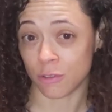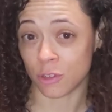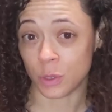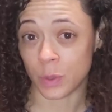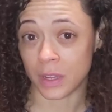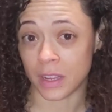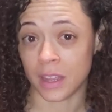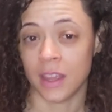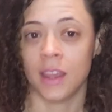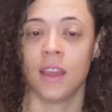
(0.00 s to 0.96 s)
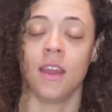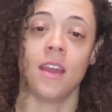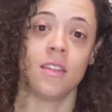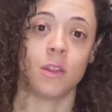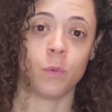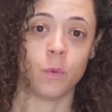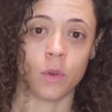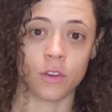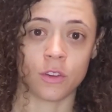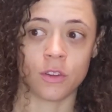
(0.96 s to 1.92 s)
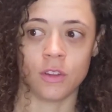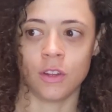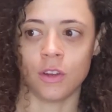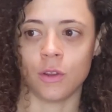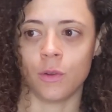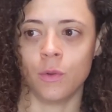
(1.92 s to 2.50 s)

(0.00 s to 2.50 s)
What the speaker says: that you're doing. And then we wonder,